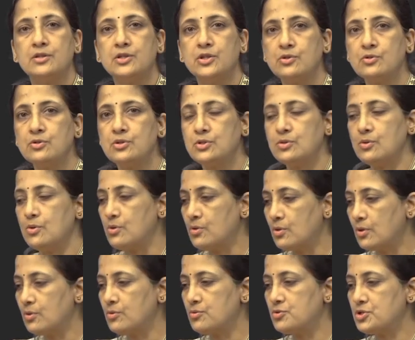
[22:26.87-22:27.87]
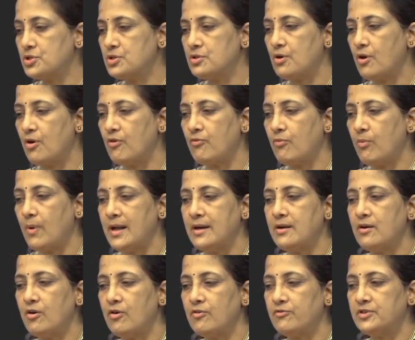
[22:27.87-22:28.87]
due to occlusion of
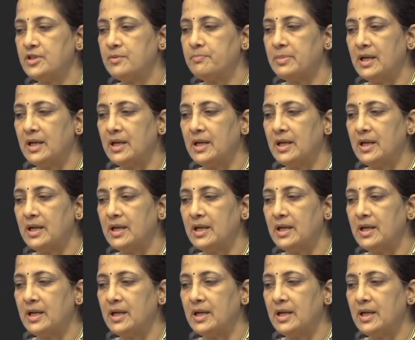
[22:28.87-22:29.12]
one of the